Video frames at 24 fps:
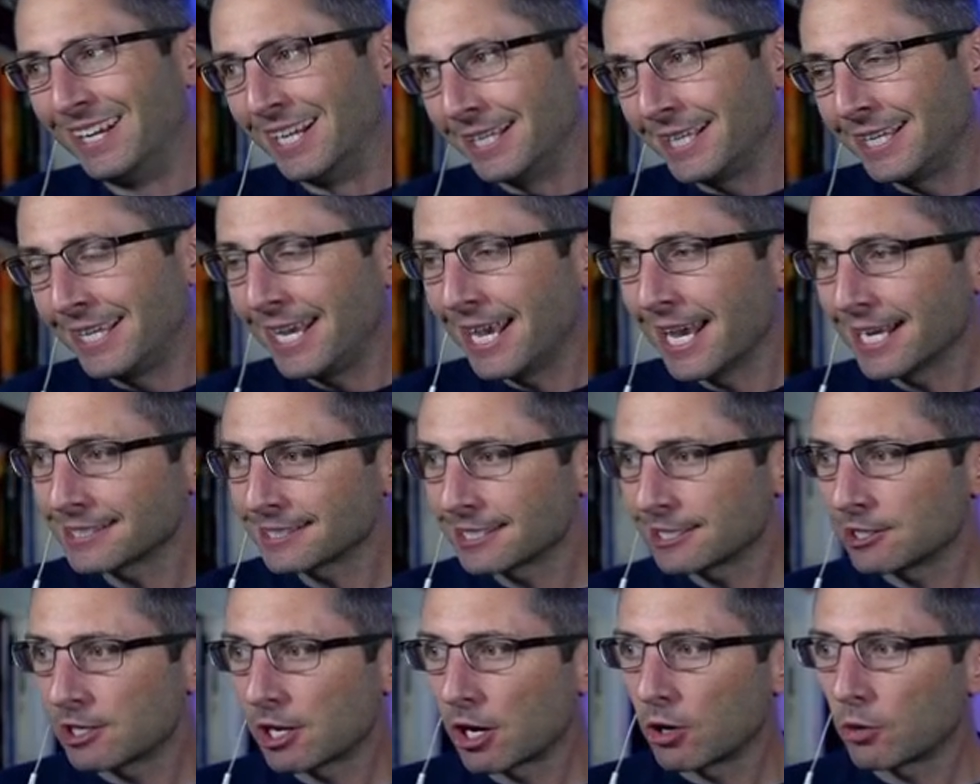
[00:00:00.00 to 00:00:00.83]
Yes
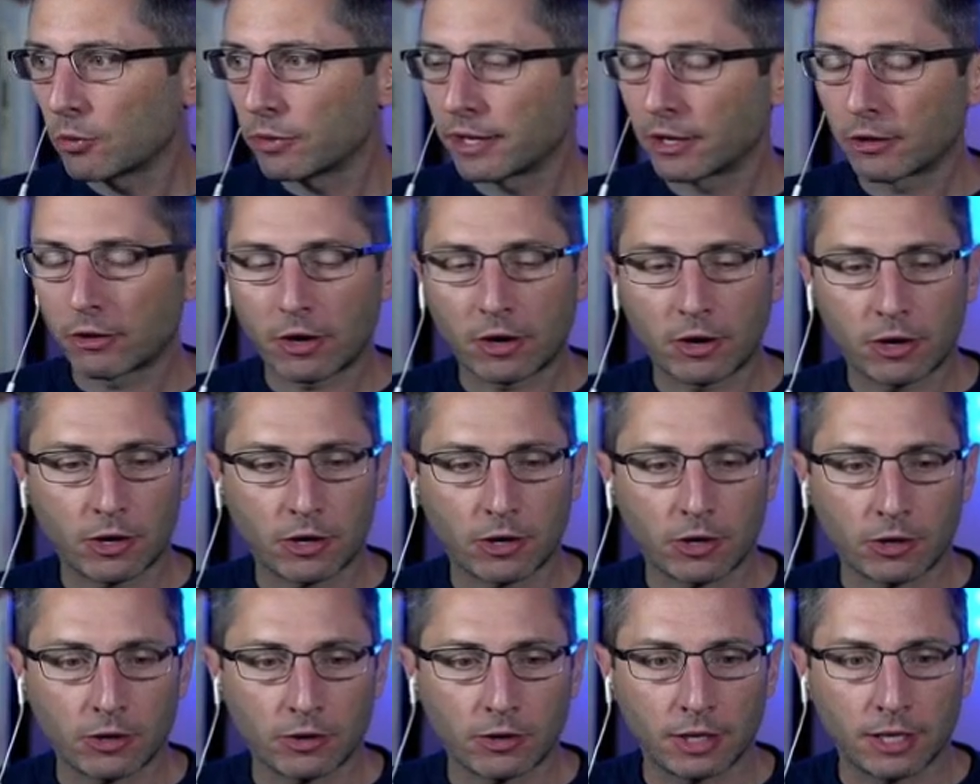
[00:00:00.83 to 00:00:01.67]
and no. There
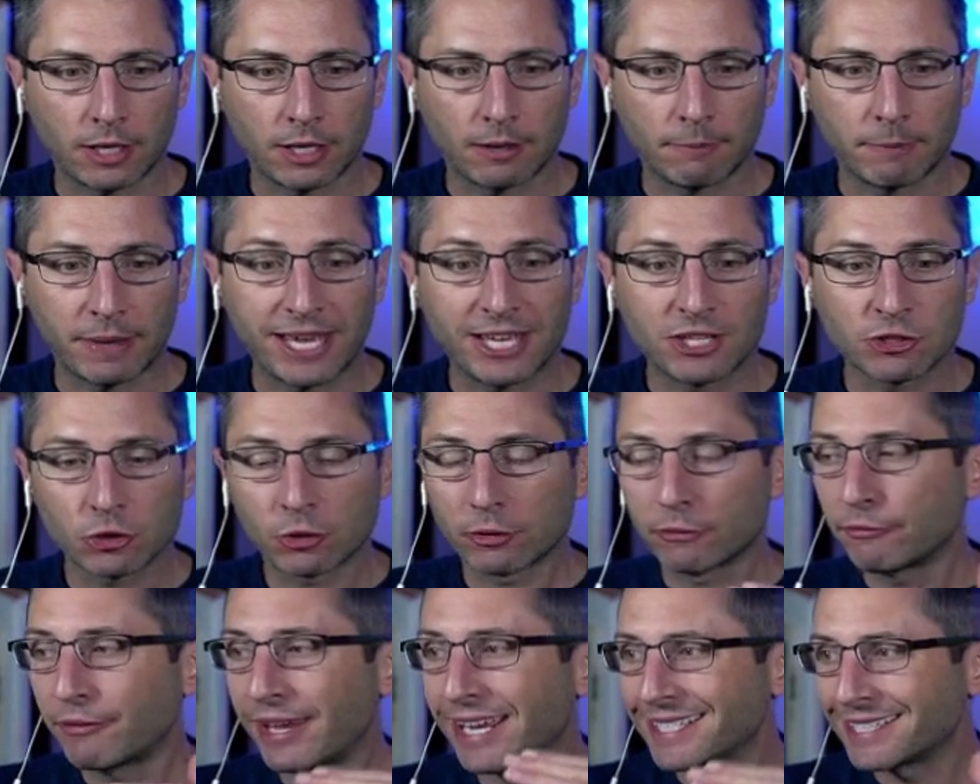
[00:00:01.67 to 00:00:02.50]
are
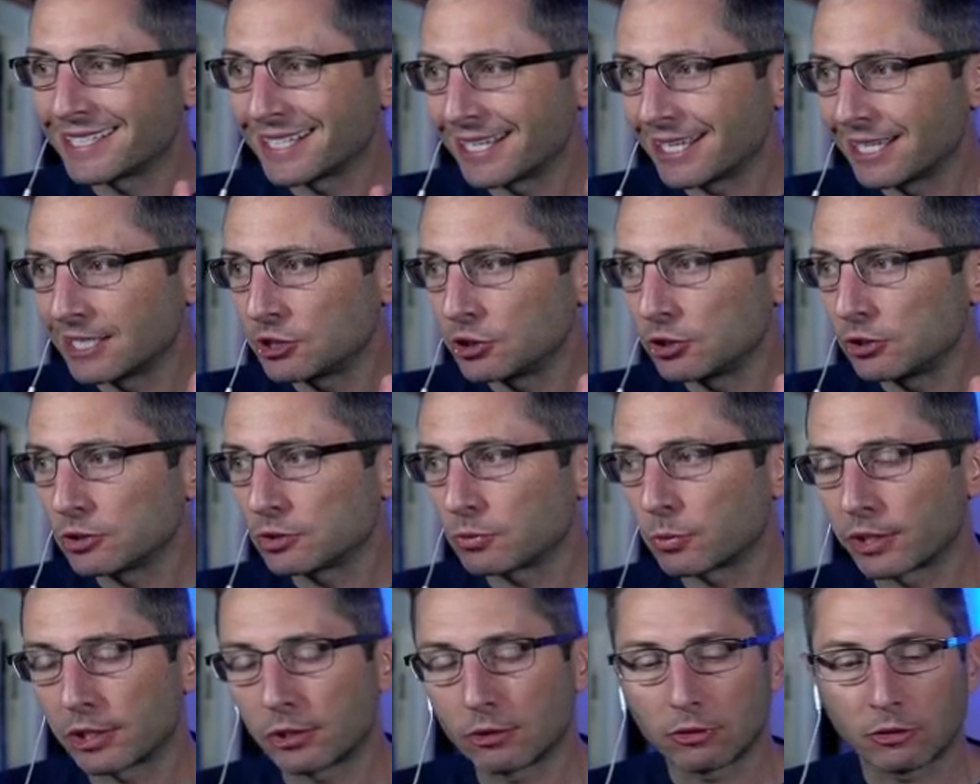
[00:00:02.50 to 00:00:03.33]
interfacing issues
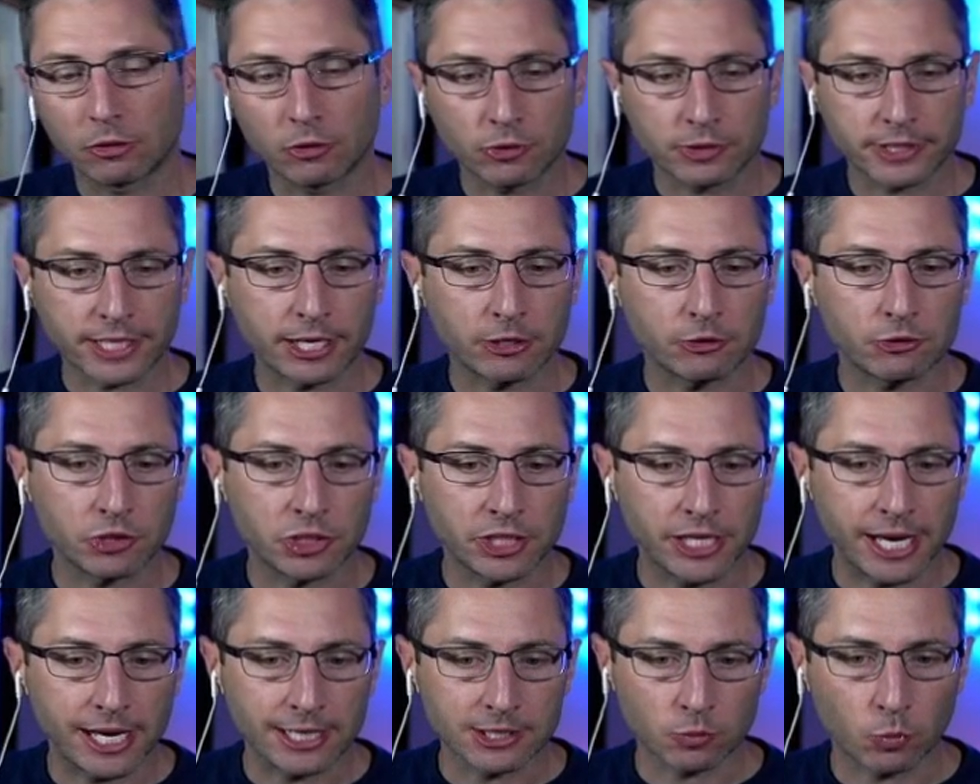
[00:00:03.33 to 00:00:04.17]
where you lose
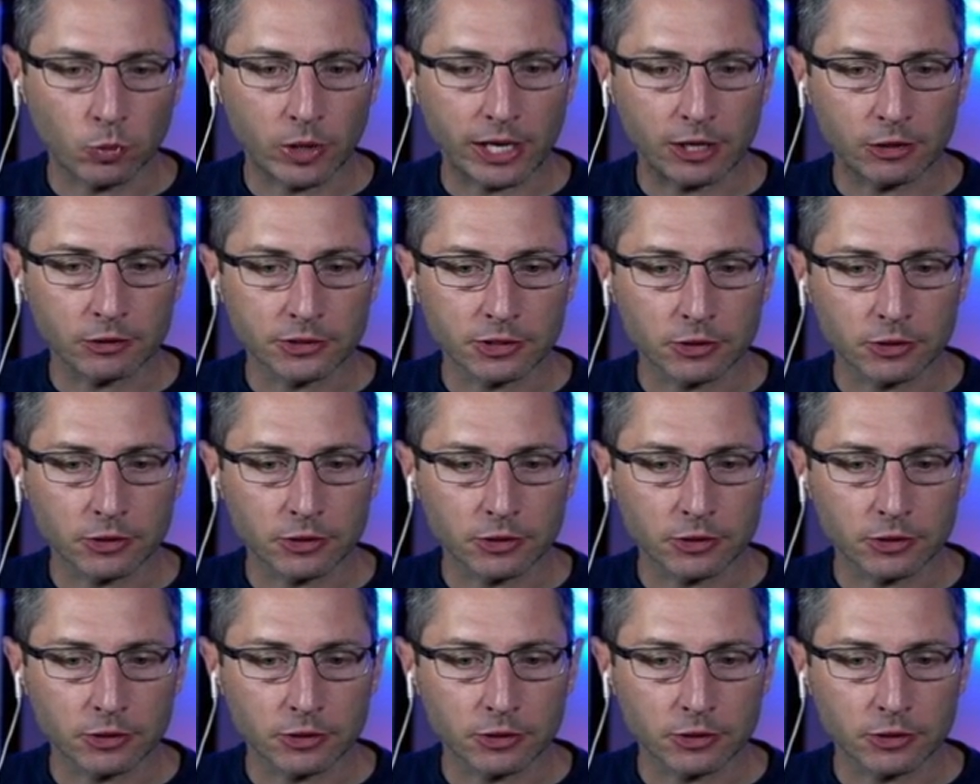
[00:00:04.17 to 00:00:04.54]
energy as well.